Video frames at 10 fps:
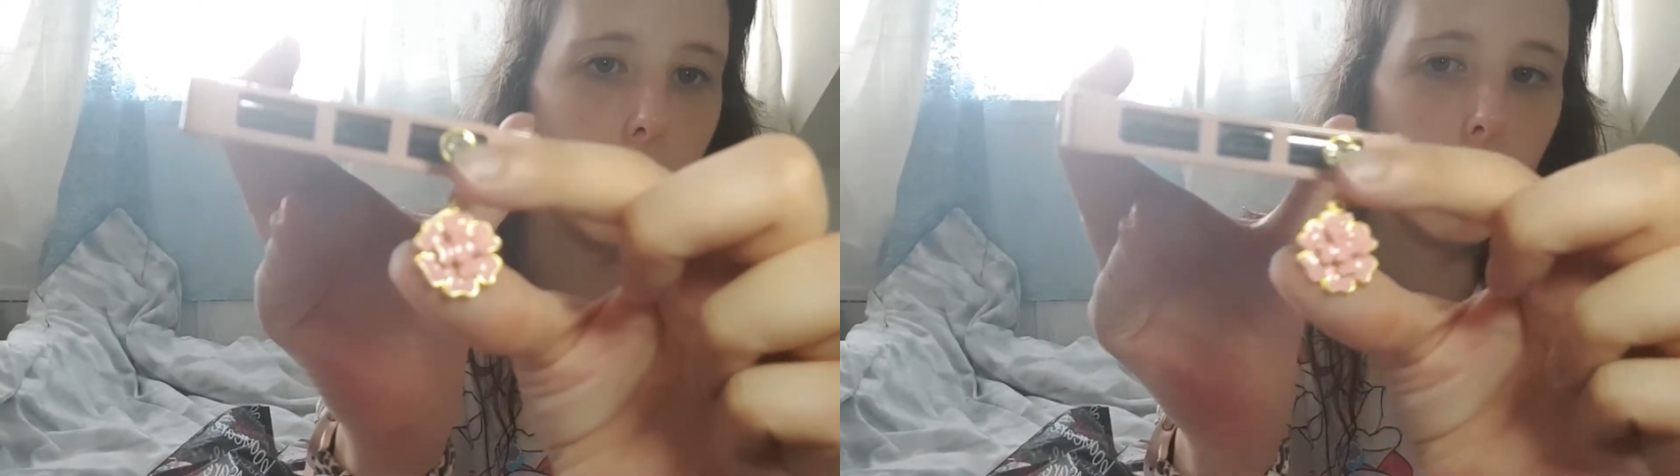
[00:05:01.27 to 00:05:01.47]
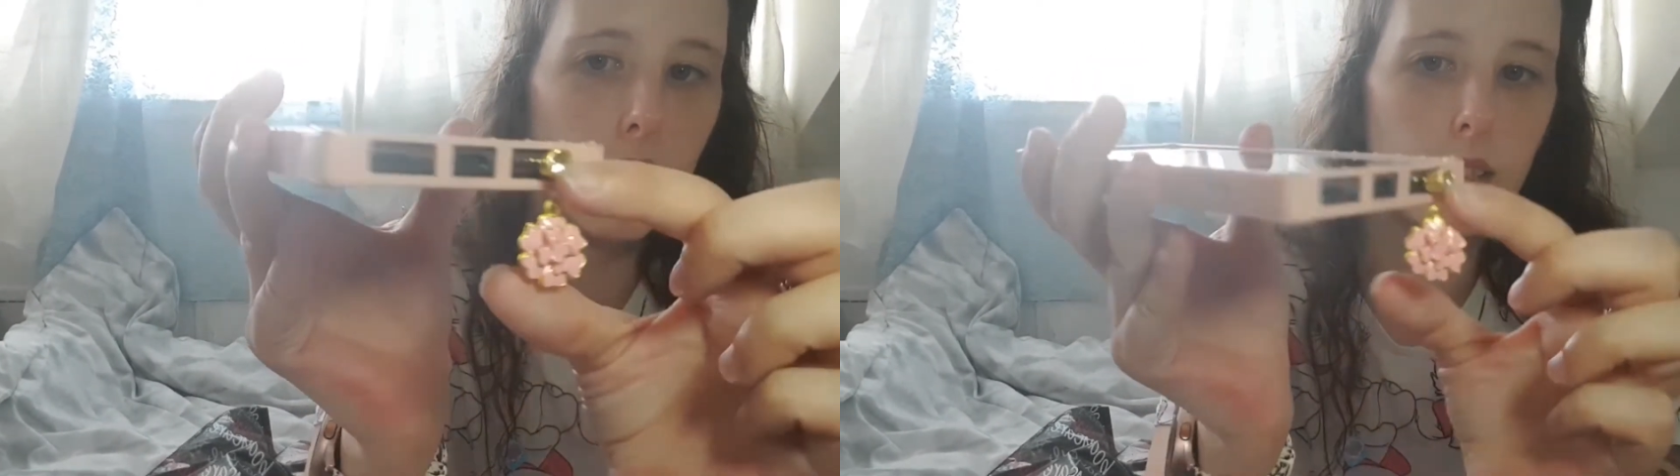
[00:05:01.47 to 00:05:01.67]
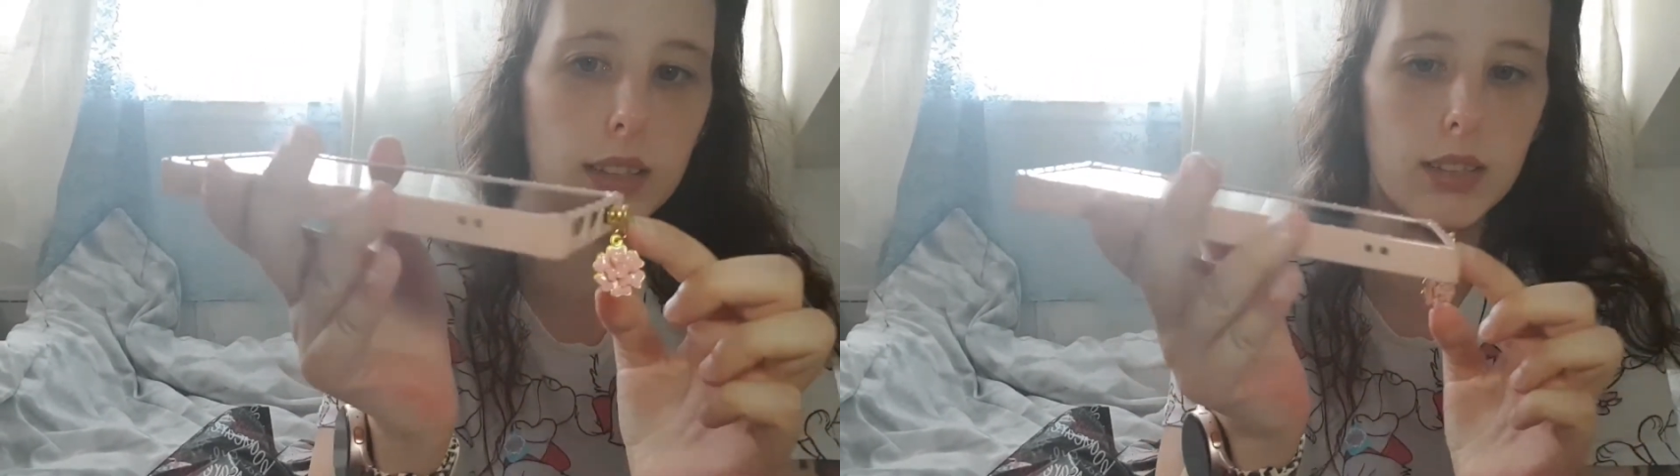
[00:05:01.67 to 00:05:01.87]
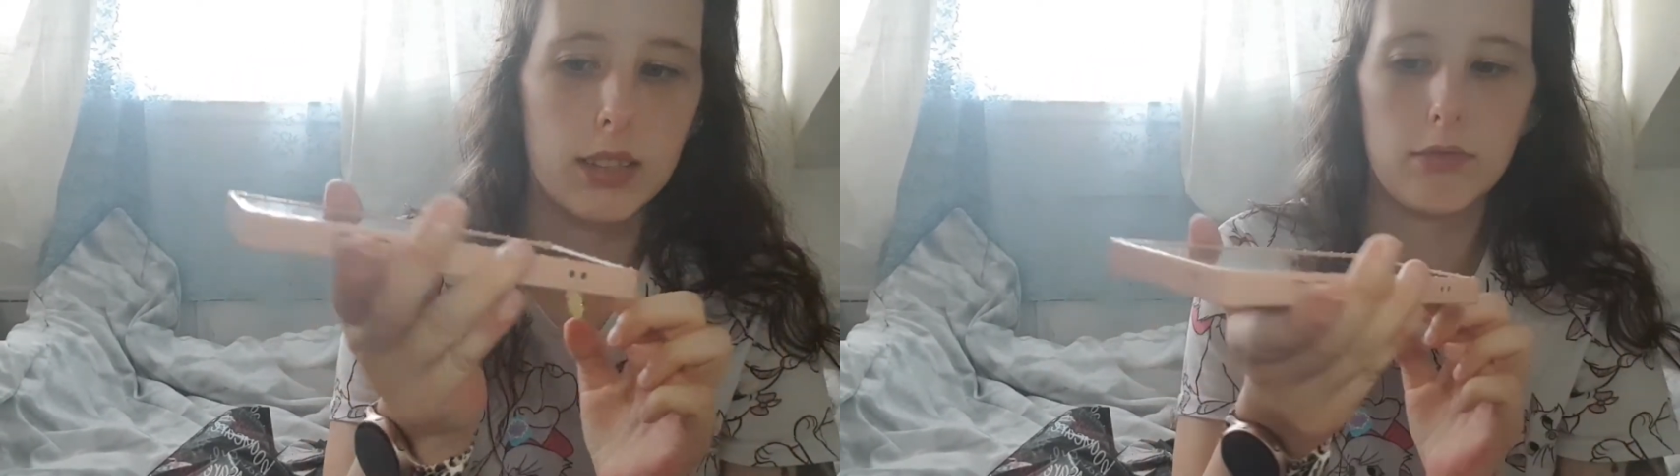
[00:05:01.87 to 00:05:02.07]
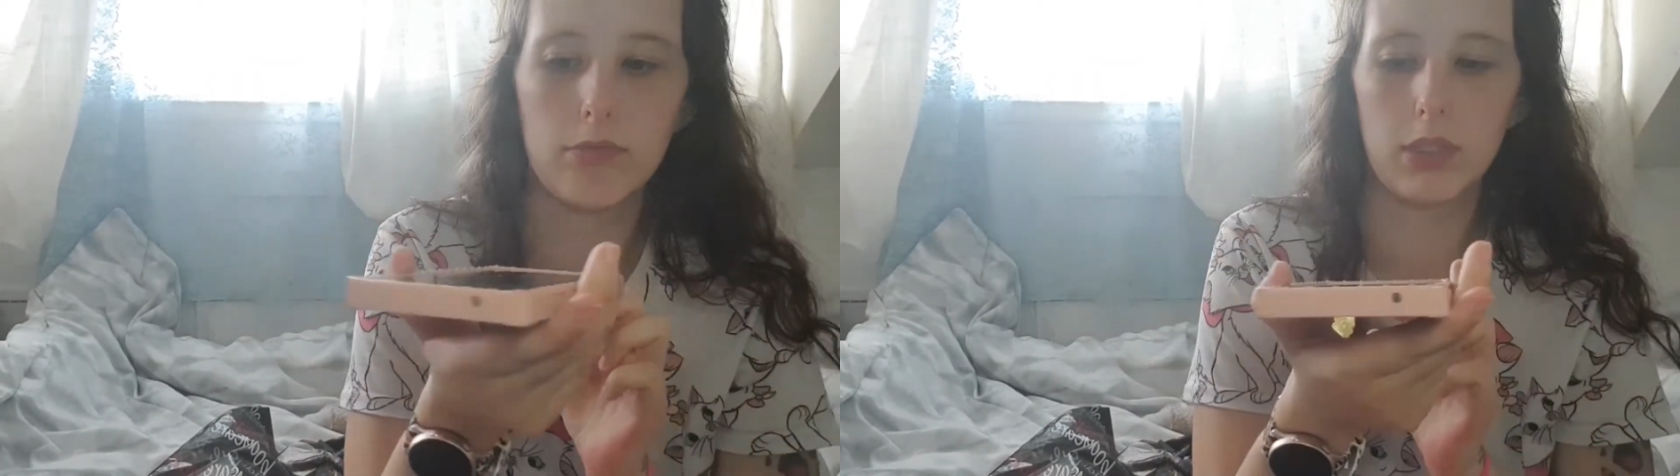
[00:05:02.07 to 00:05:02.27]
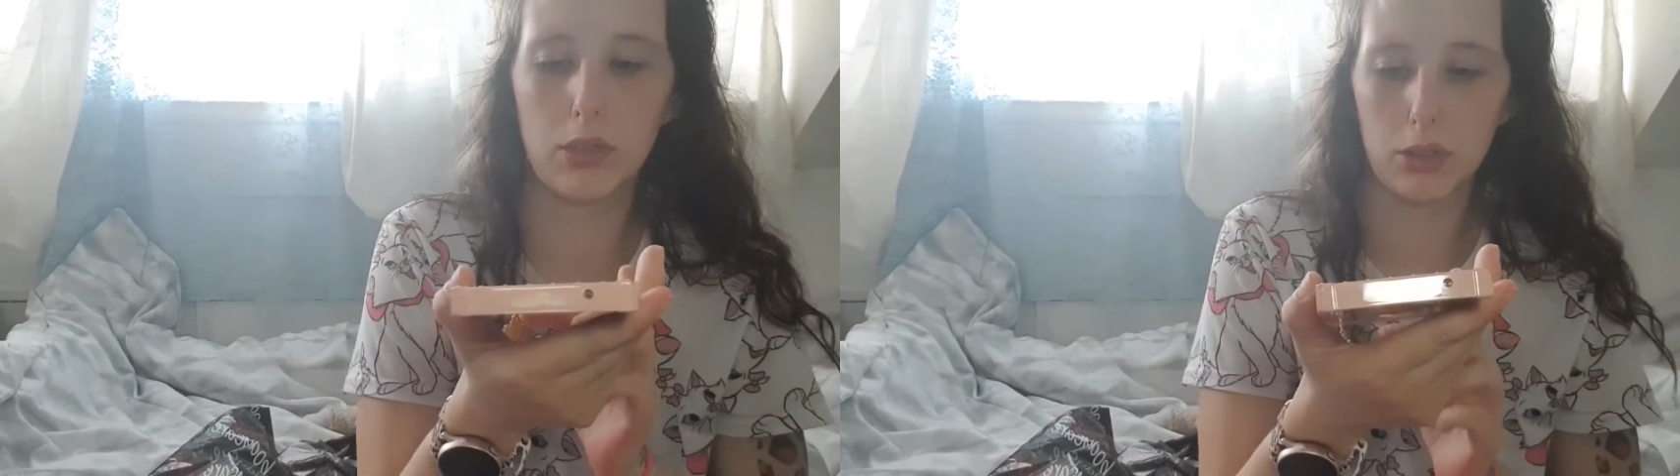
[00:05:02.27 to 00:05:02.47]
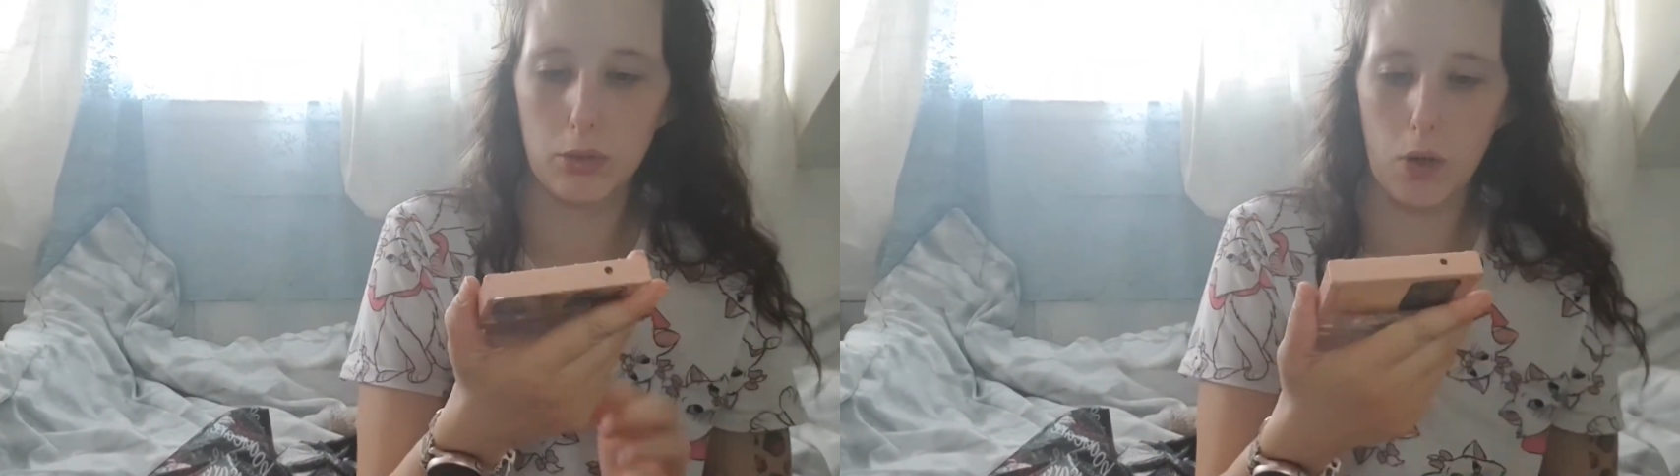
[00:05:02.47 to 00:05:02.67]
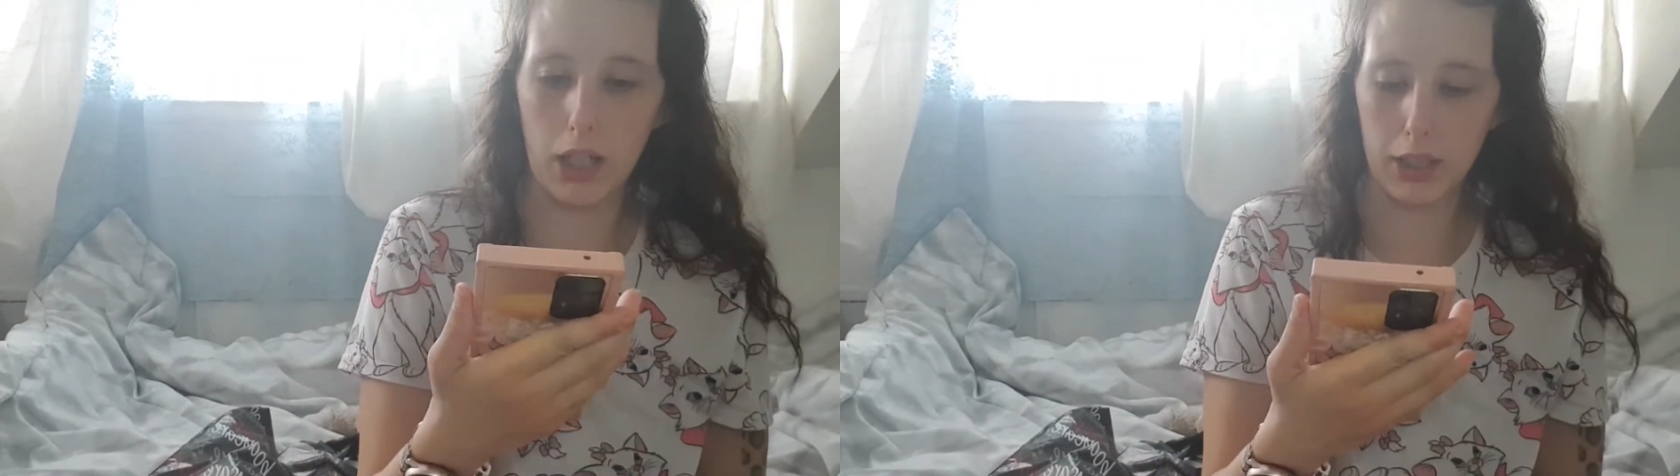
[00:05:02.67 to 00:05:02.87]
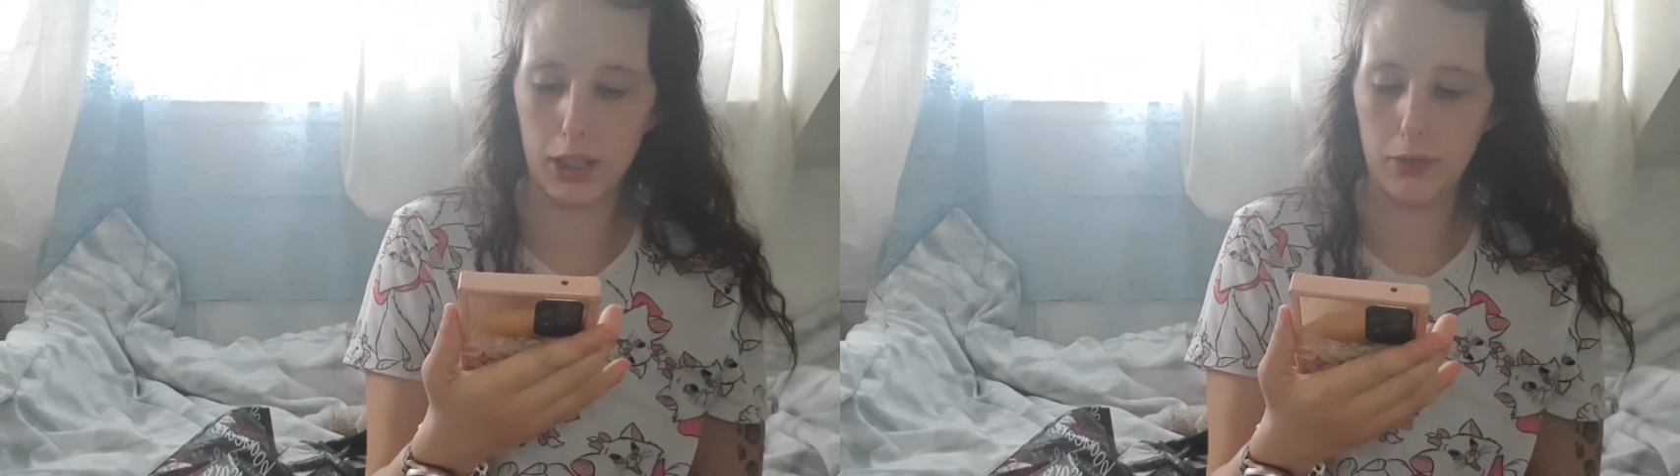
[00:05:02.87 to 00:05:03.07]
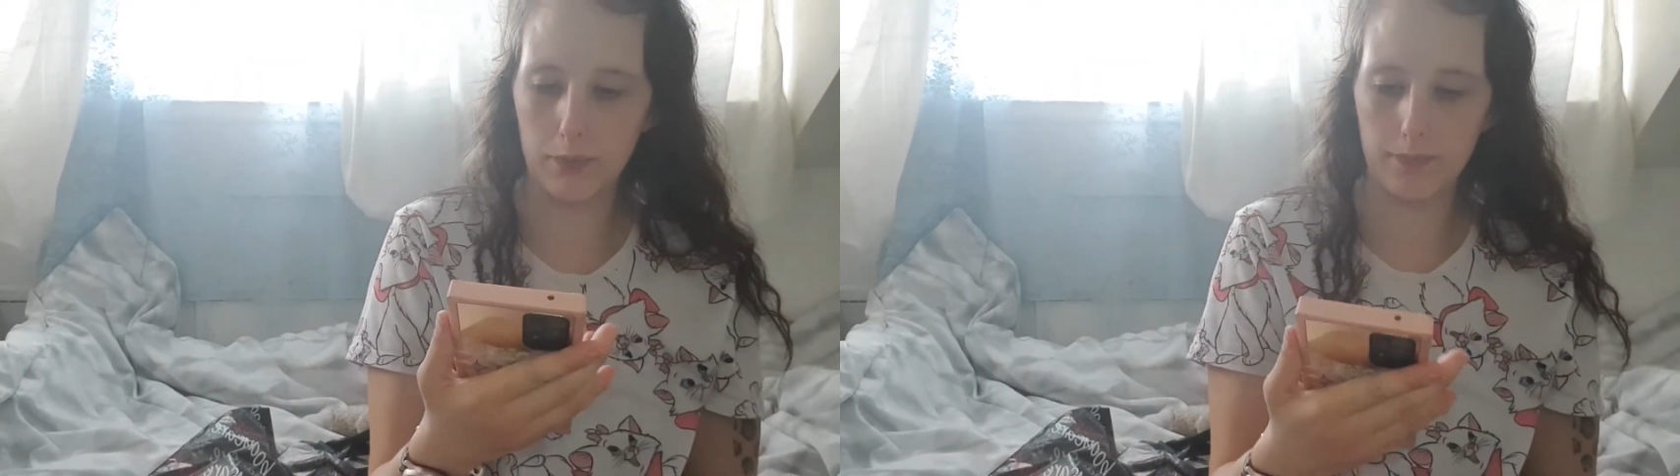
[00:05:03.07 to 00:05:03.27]
And it looks quite
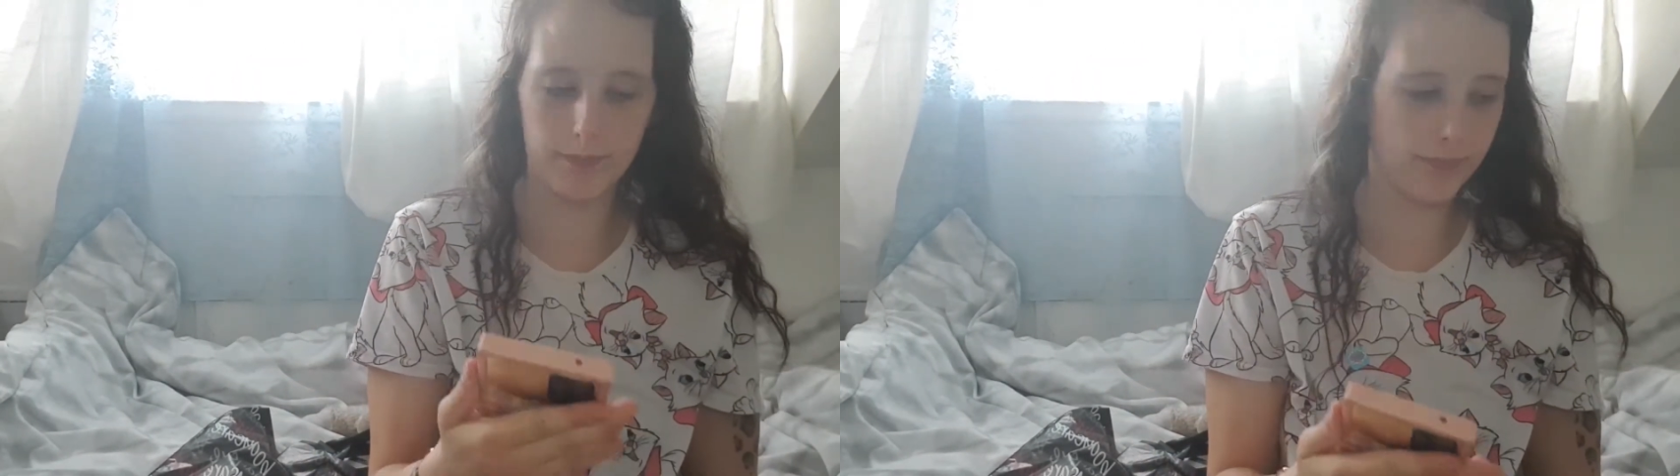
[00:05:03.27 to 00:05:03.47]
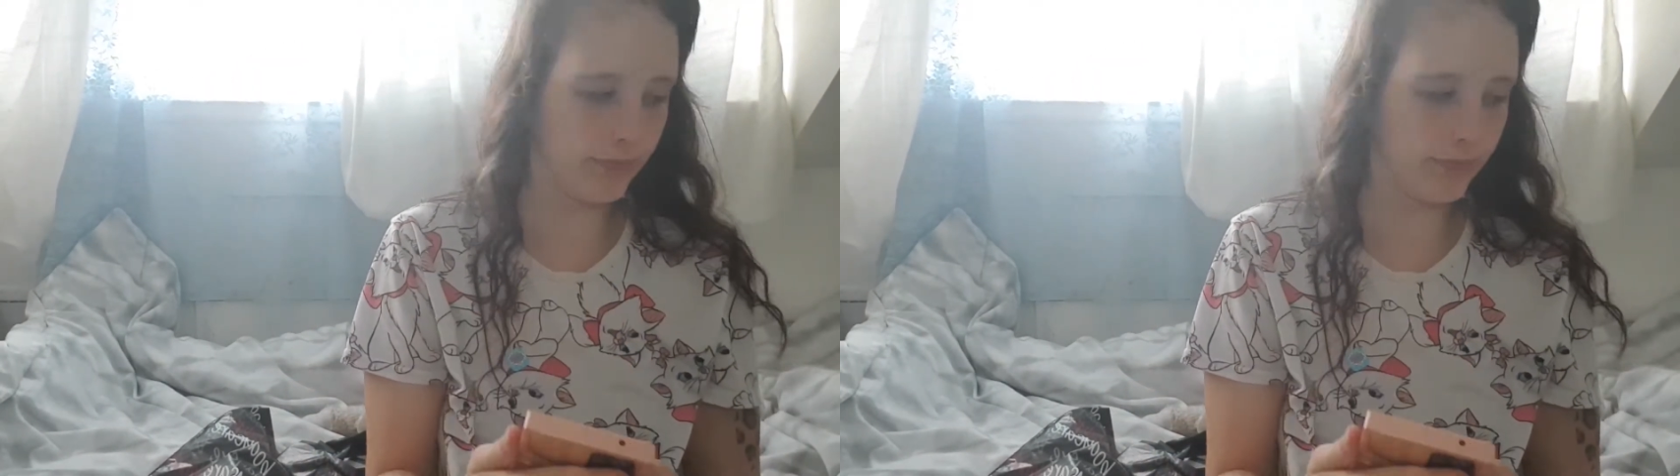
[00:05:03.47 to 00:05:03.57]
cute,